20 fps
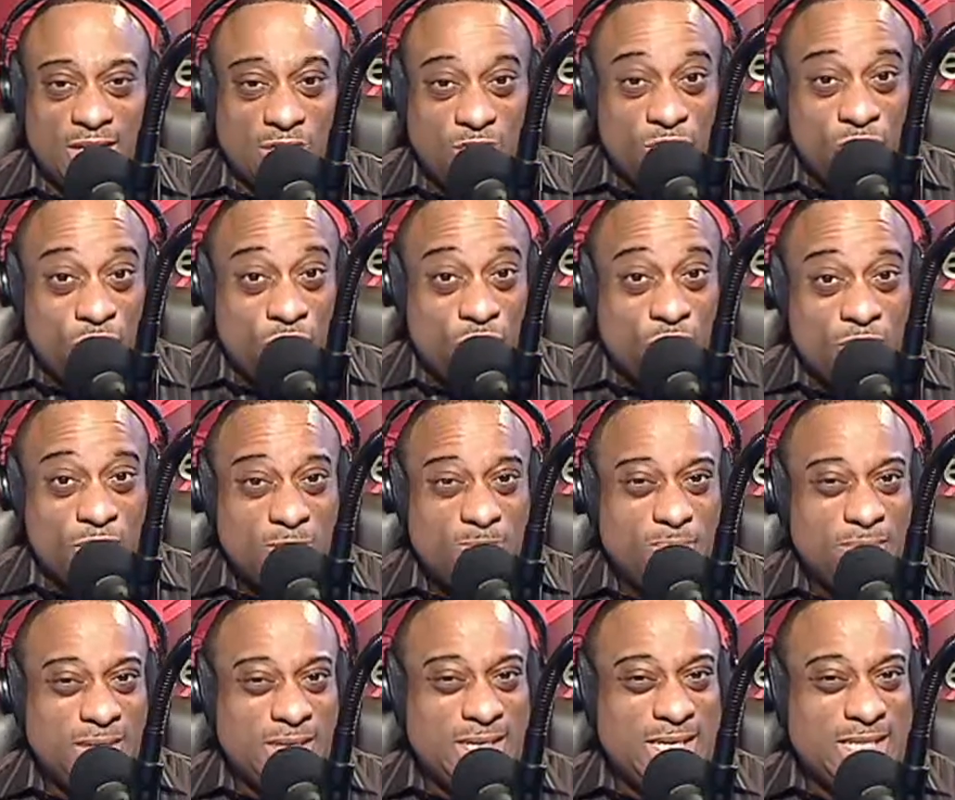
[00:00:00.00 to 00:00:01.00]
Lord,
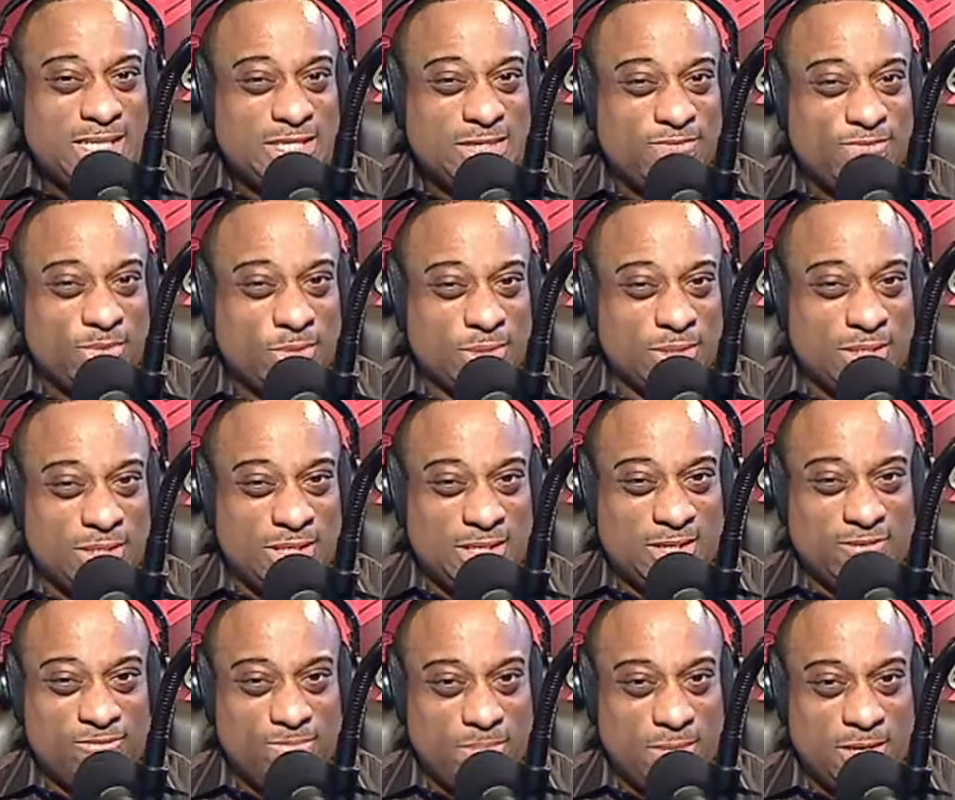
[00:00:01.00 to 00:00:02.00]
please
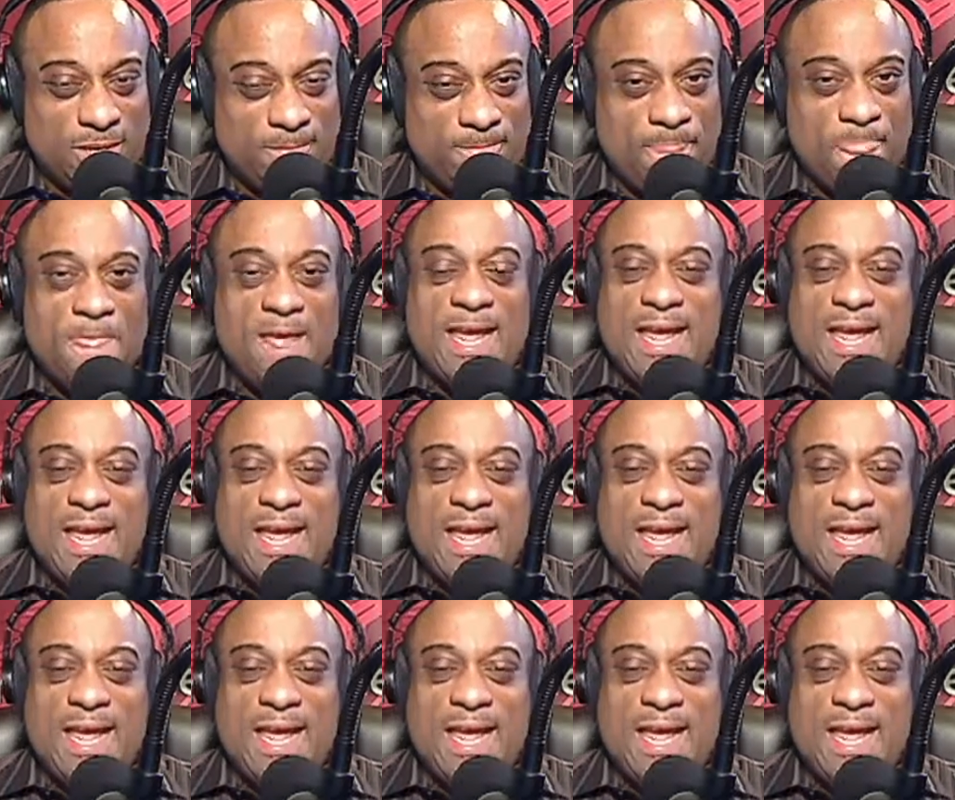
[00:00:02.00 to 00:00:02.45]
forgive me